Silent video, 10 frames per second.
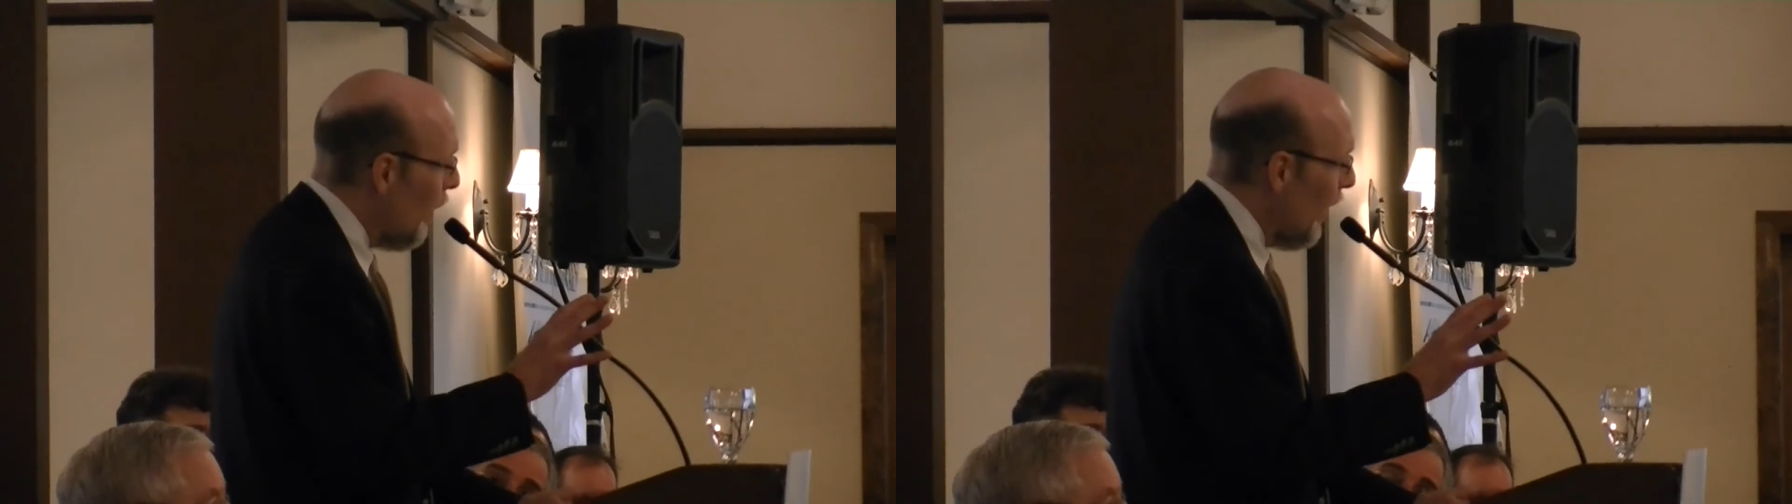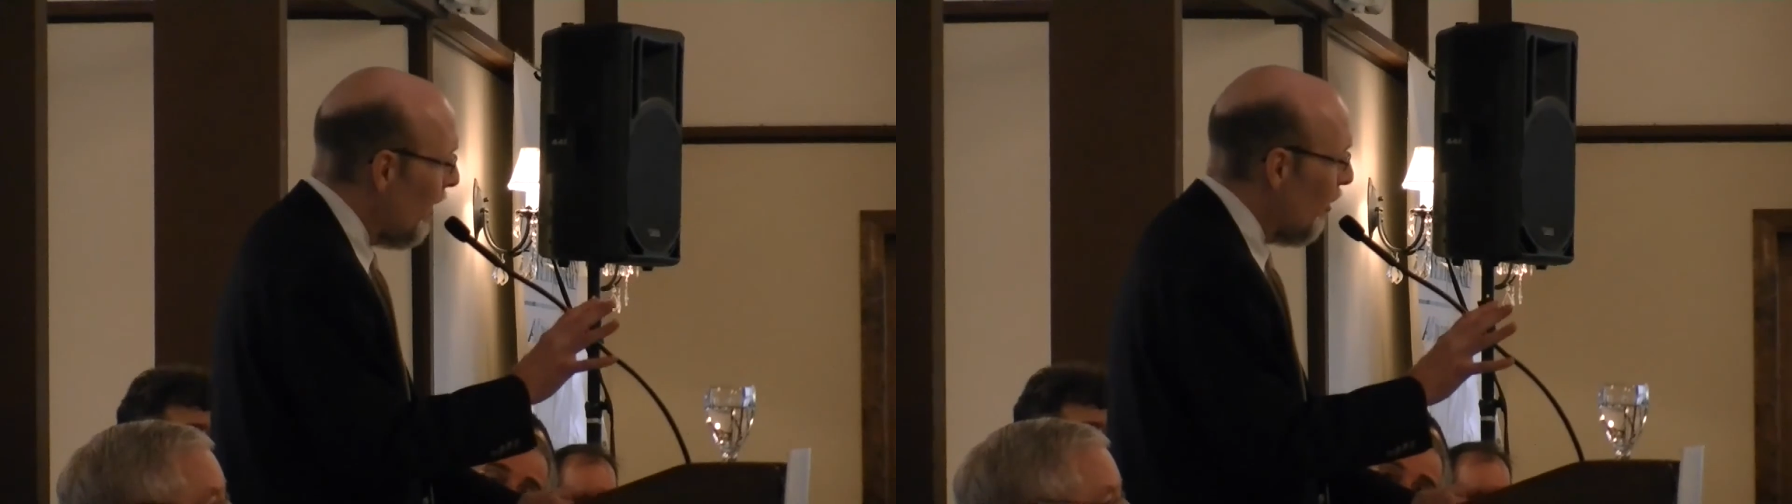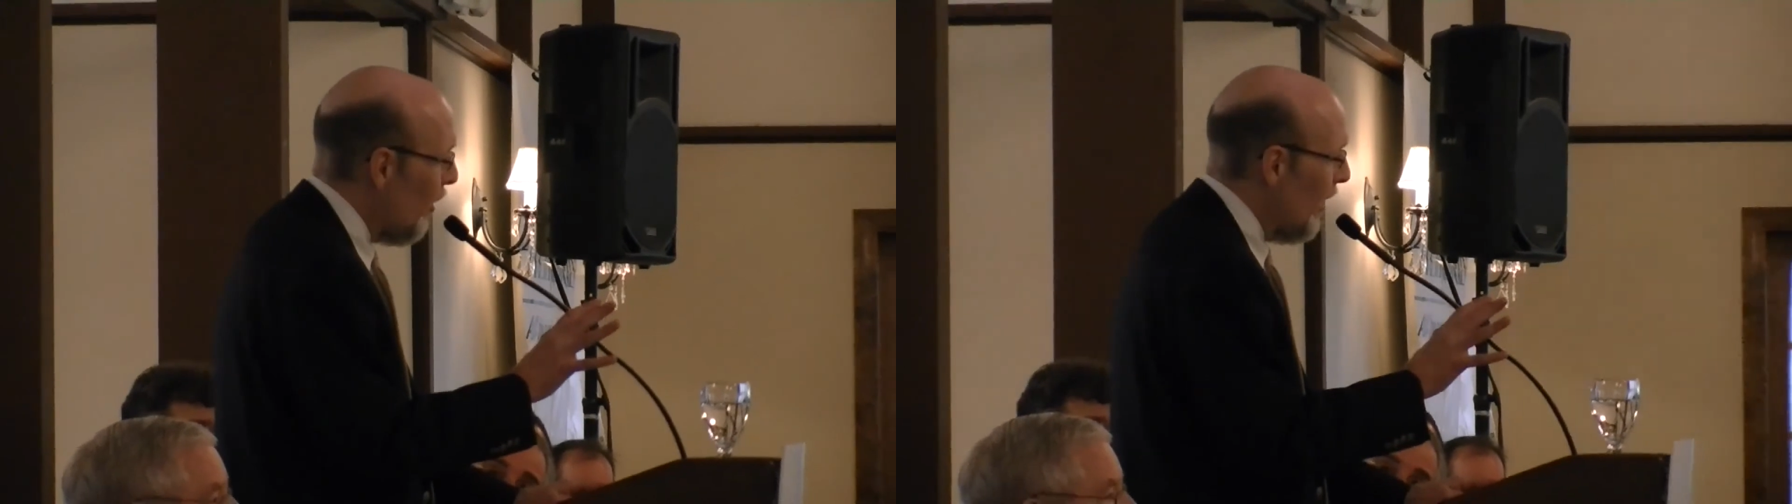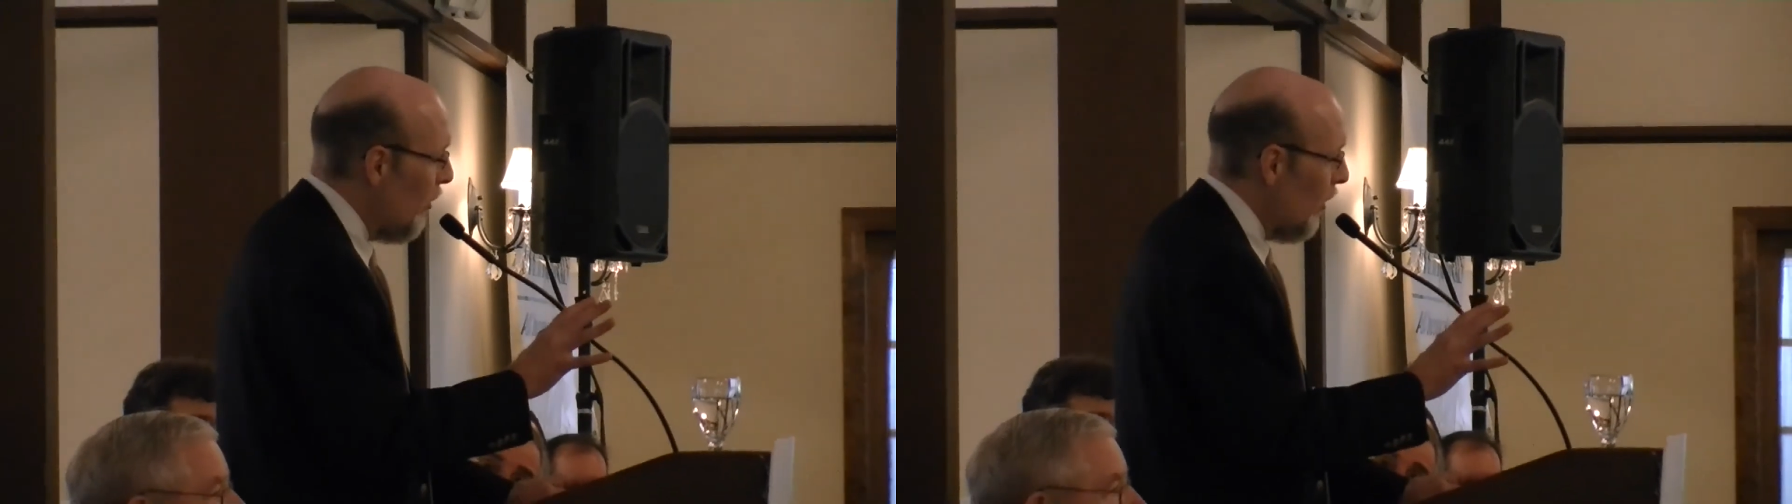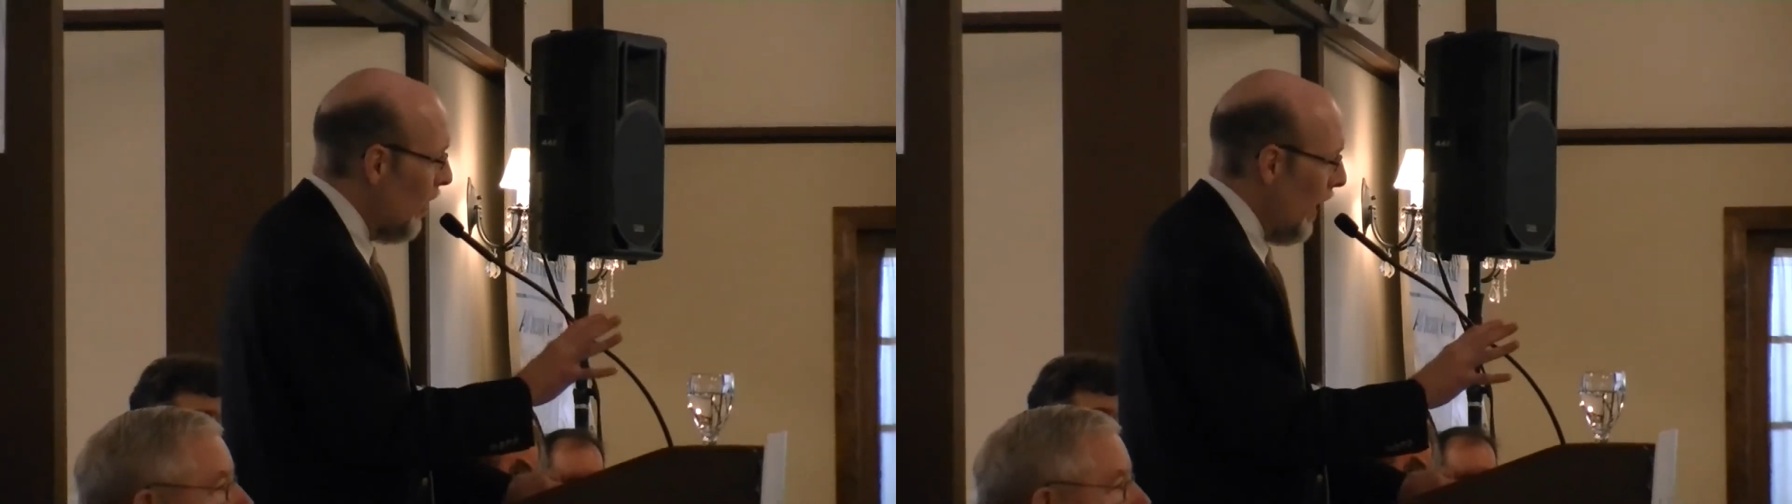the
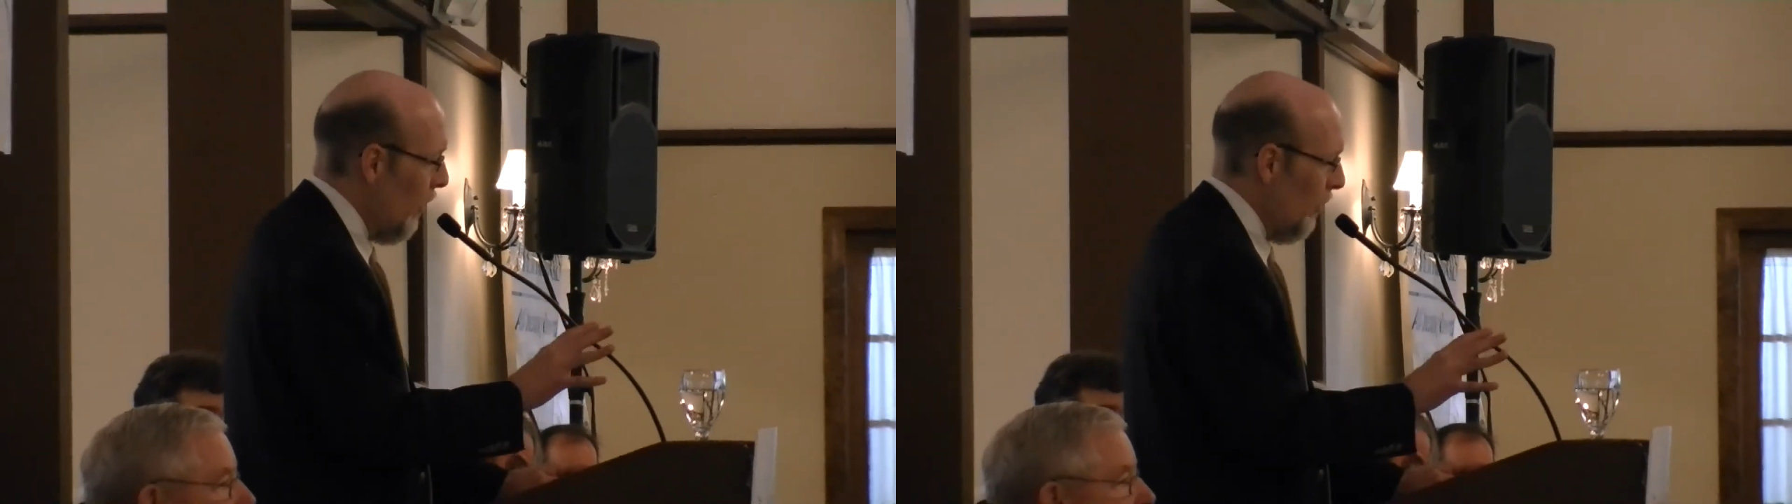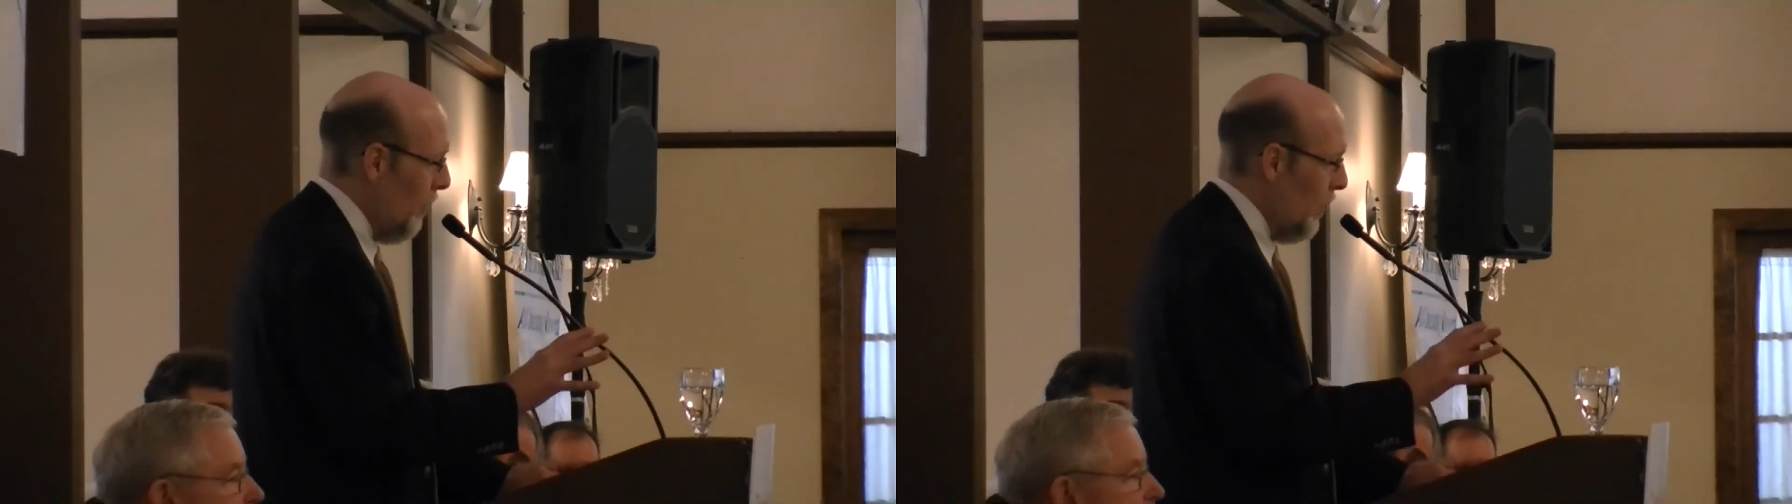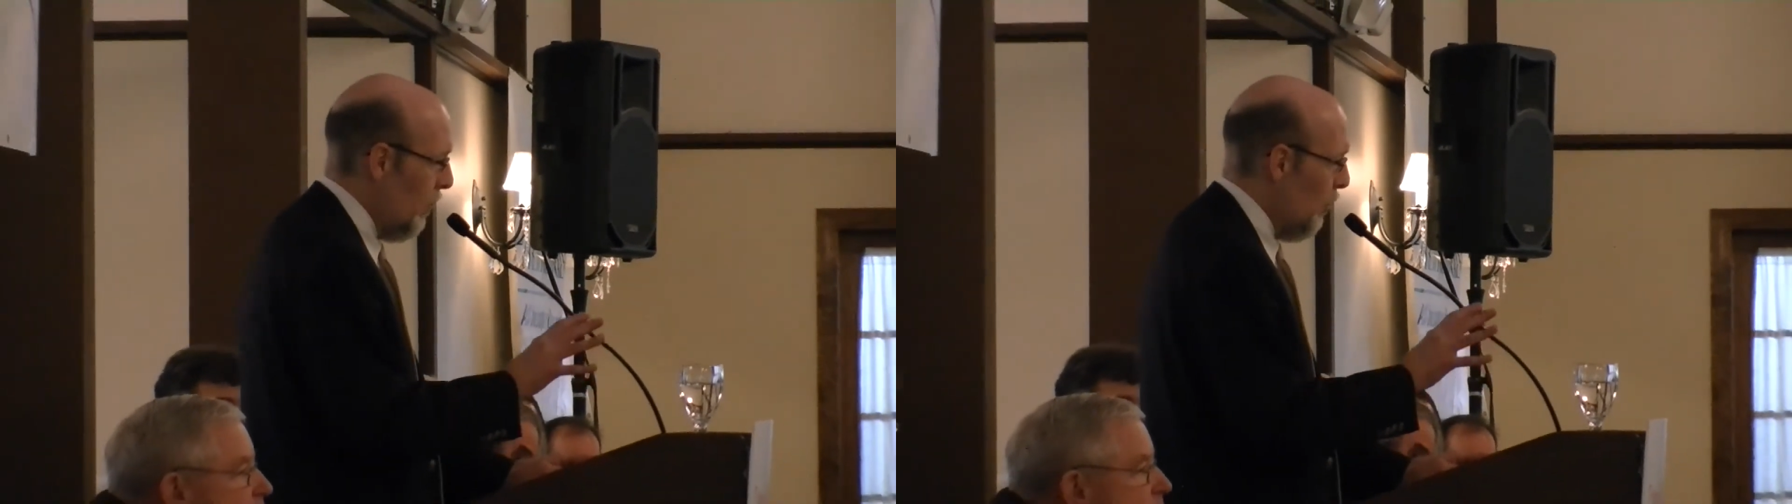legislature allows him to